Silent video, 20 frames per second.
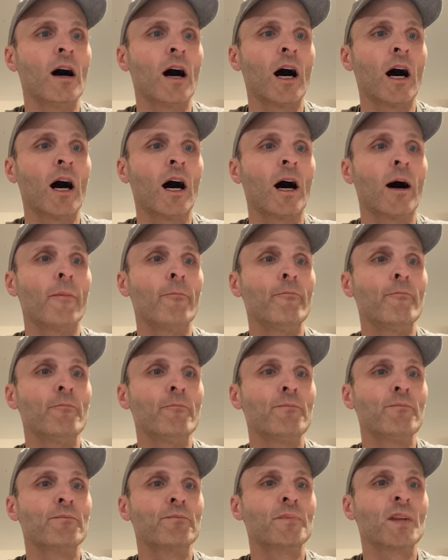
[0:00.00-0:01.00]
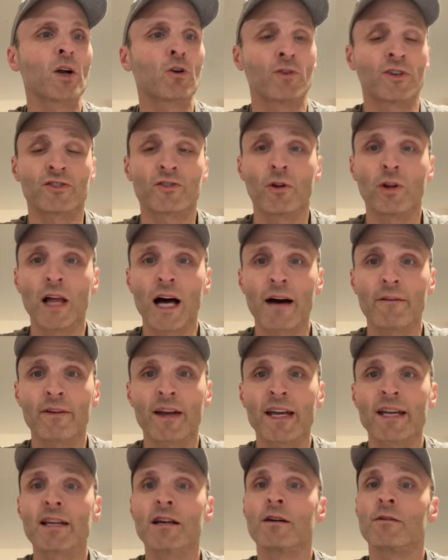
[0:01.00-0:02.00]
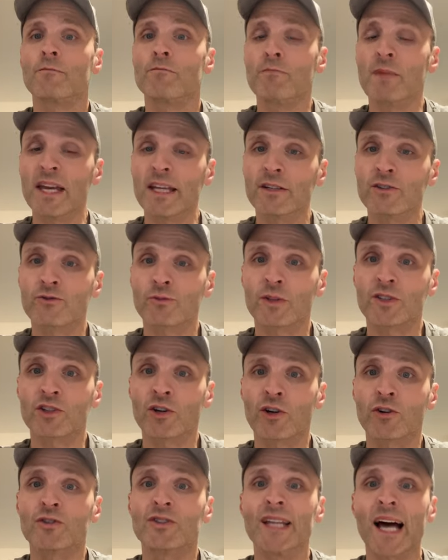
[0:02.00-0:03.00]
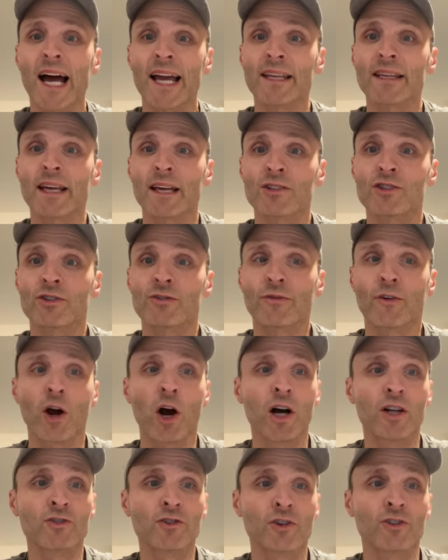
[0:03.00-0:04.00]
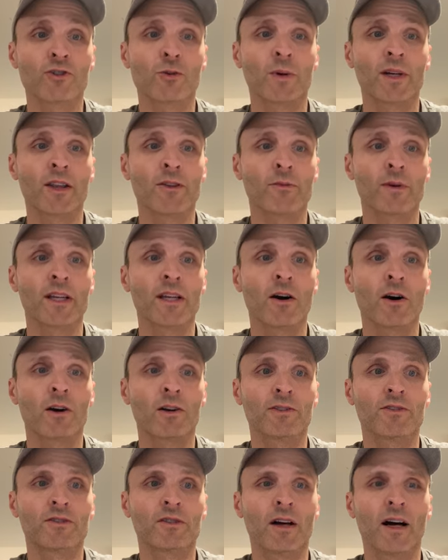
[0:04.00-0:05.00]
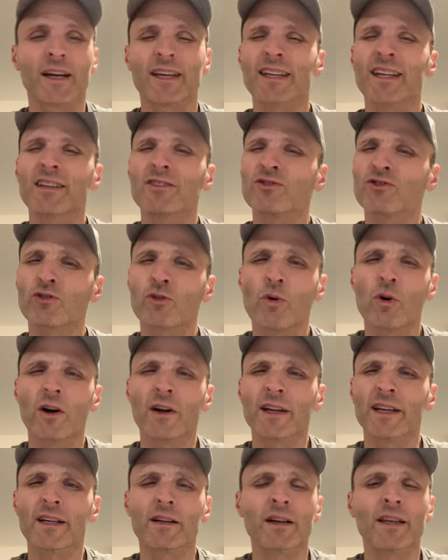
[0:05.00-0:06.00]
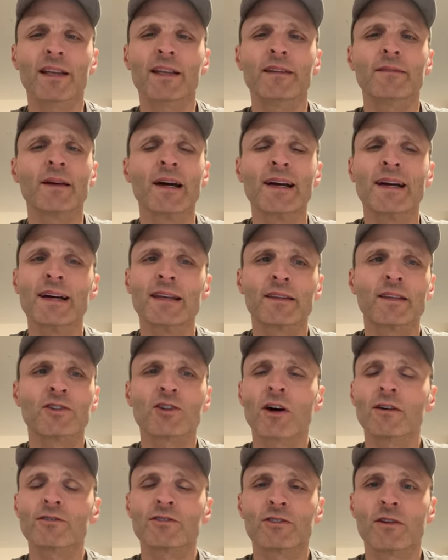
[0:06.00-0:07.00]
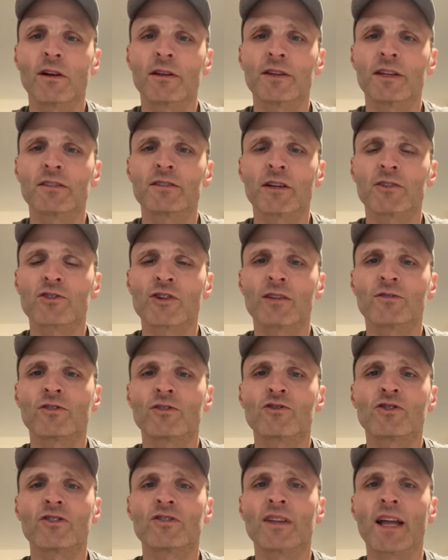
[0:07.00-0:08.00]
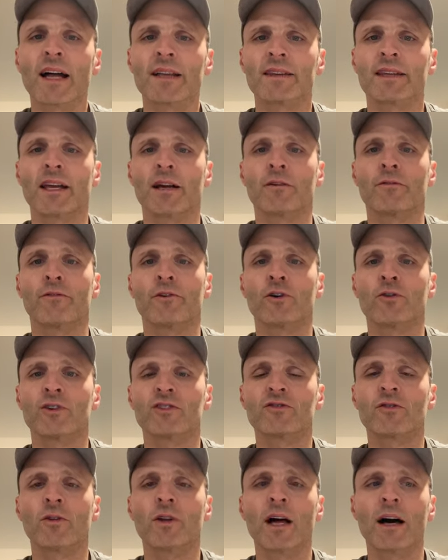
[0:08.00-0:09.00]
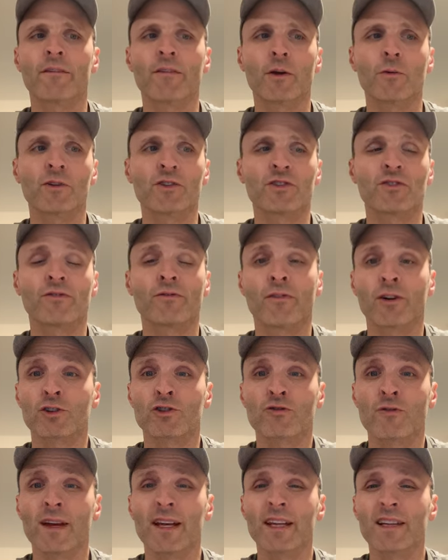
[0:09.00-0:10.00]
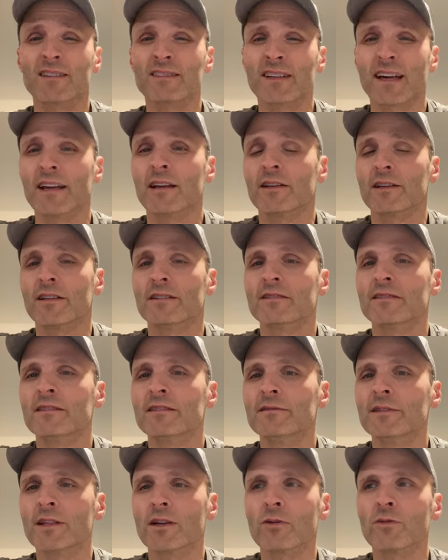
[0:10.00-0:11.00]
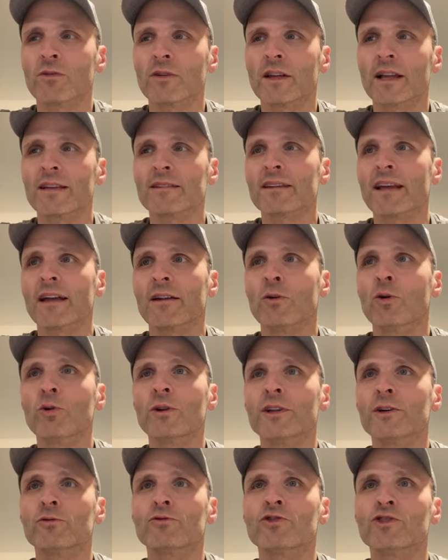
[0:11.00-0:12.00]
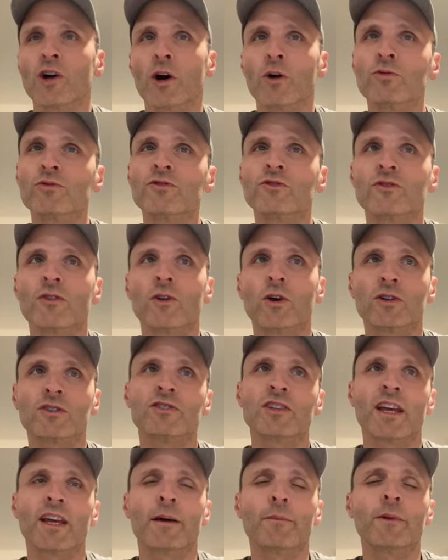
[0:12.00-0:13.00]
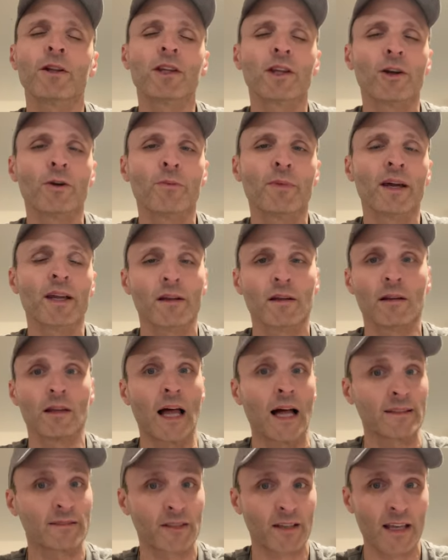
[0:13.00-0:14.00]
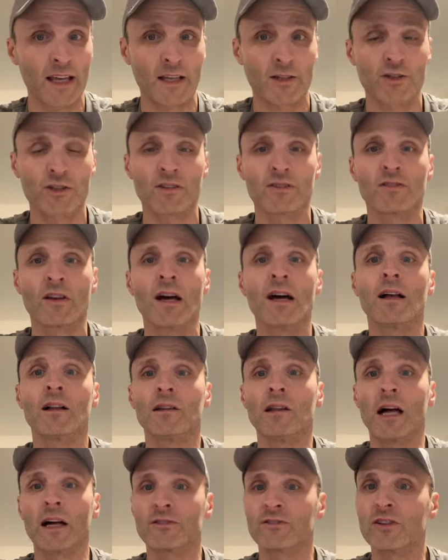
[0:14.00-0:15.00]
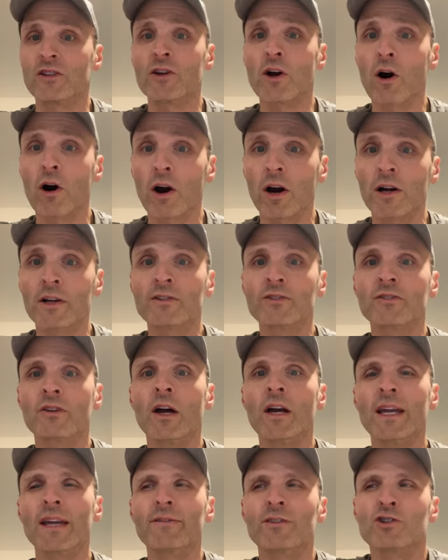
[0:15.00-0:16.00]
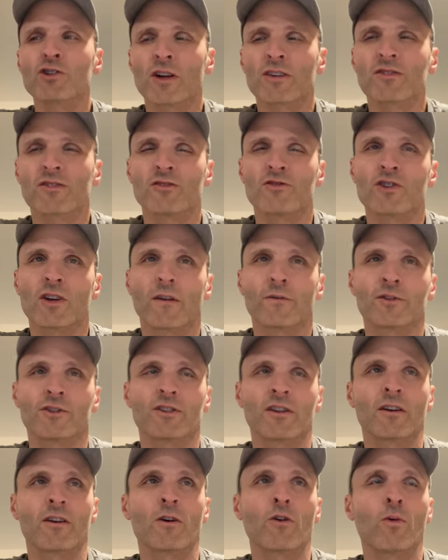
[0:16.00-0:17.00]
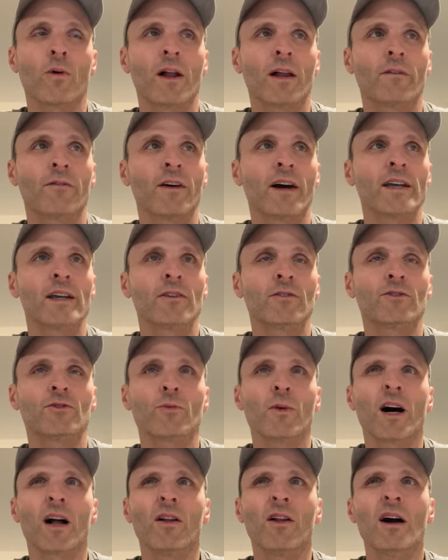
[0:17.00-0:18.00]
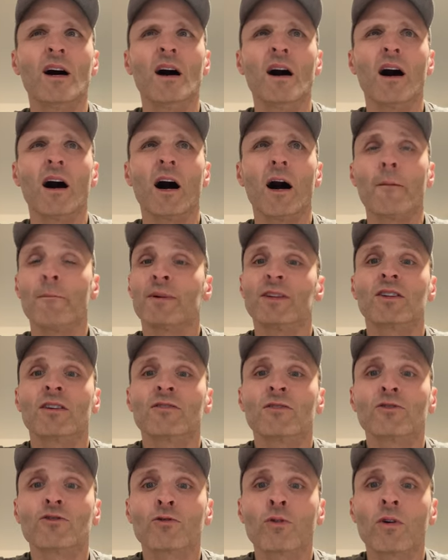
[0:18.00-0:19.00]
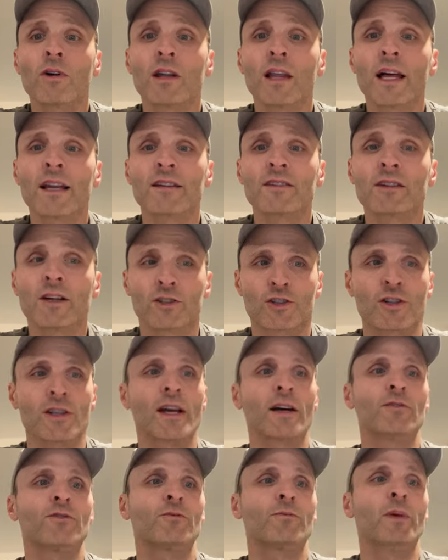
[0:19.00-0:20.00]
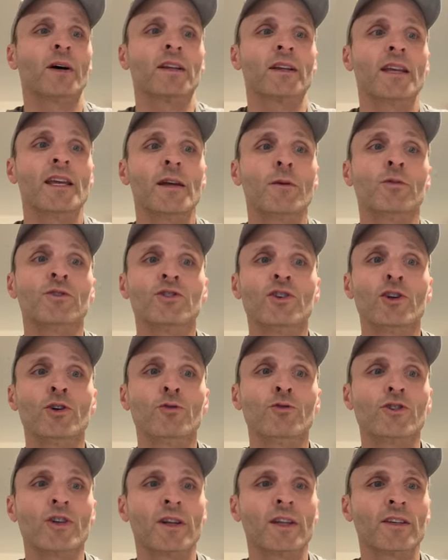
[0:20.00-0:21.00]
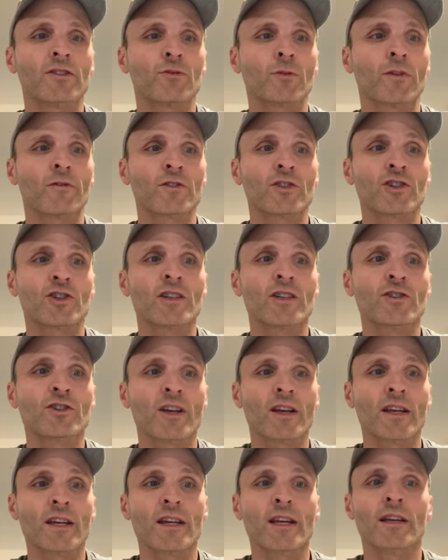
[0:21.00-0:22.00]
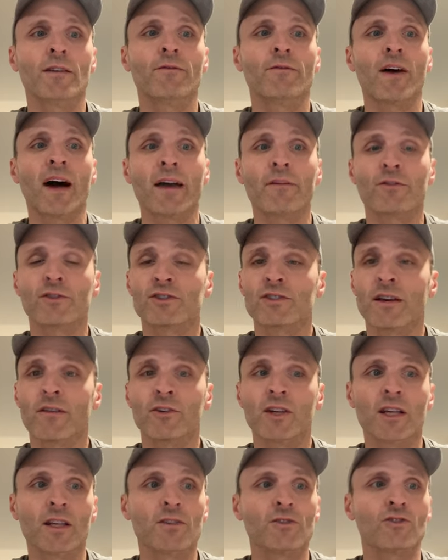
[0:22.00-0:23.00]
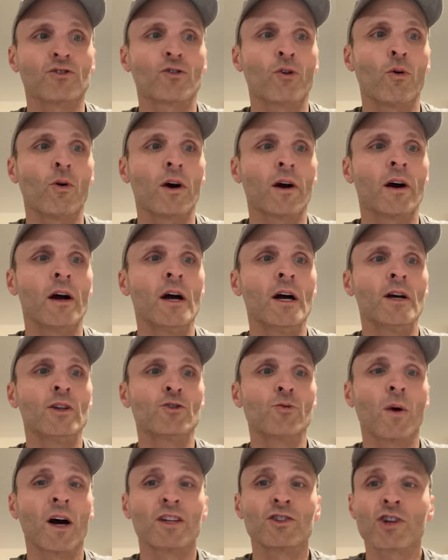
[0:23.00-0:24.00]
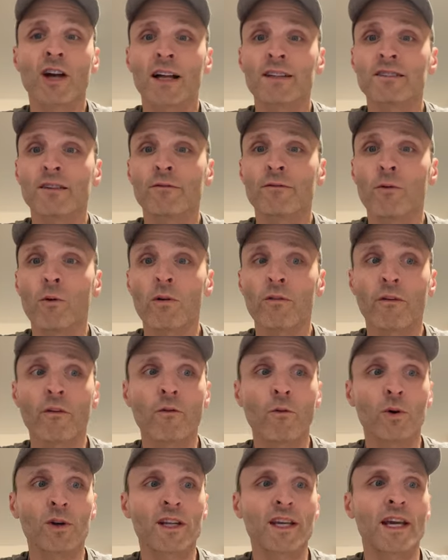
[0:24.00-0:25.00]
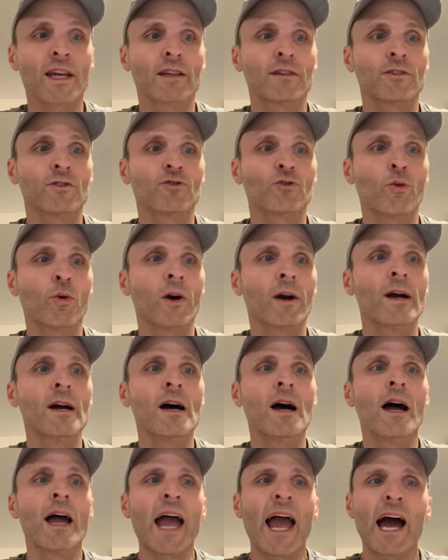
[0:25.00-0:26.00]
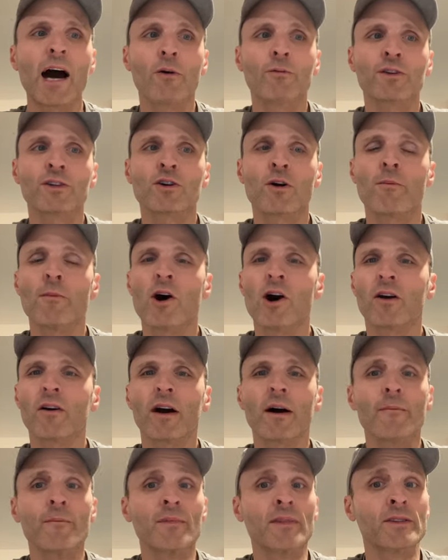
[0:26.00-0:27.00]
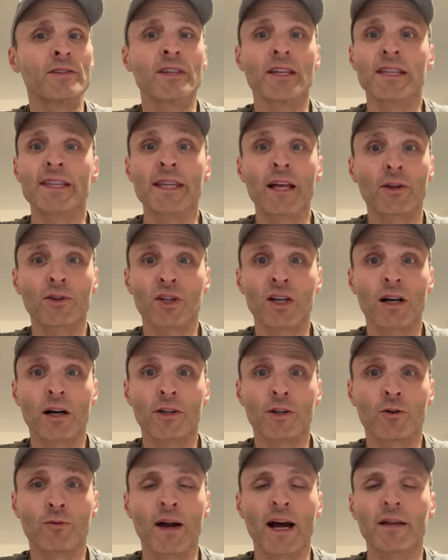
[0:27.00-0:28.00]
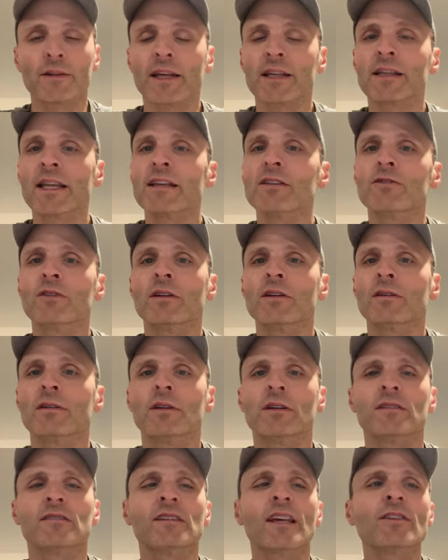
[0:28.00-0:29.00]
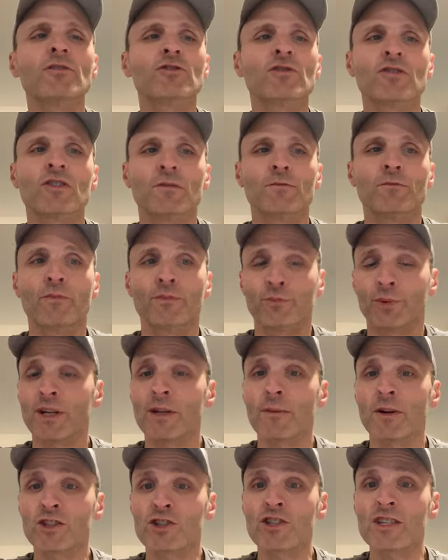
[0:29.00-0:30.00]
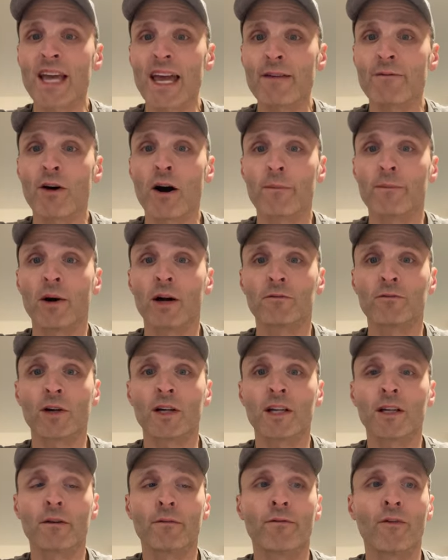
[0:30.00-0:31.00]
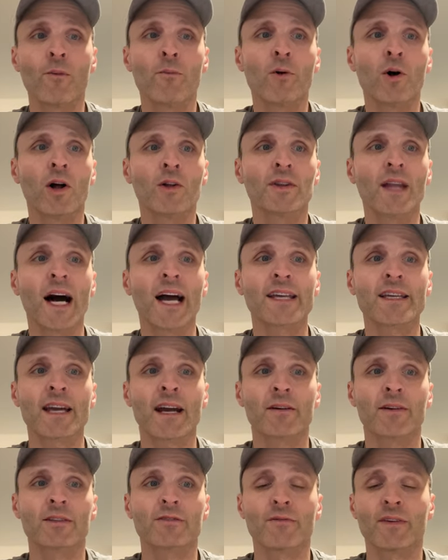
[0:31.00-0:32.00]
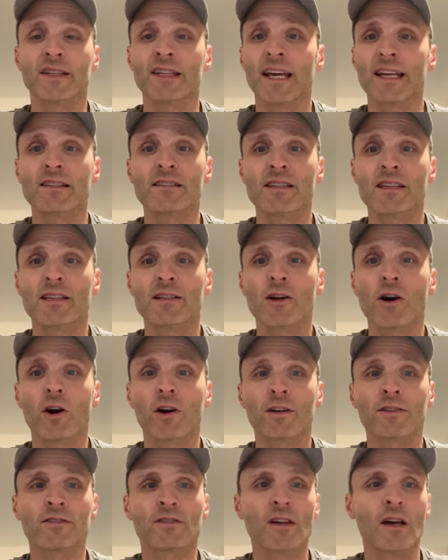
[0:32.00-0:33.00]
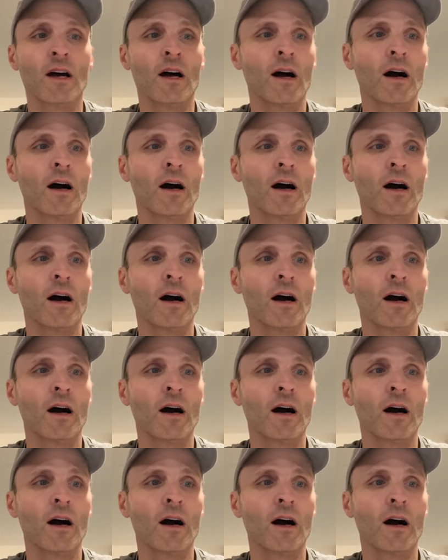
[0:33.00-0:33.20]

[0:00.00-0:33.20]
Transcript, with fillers: Um, Chris Olave made his return, nine catches for 123 yards. Uh, he didn't score. You know, he the touch uh, the touchdowns are just not there for Chris Olave, which is frustrating. He's got he's you know has that Julio Jones look to him a little bit. Lots of catches, lots of yards. Even Justin Jefferson can qualify here as well, uh, but doesn't score a lot of touchdowns. But he was huge in this one. Rashid Shaheed five for 70 in a score. Juwan Johnson four for 48 in a score. Alvin Kamara did nothing on the ground. Like they, the, the Saints just pretty much gave up on running the football. Nine carries for 19 yards.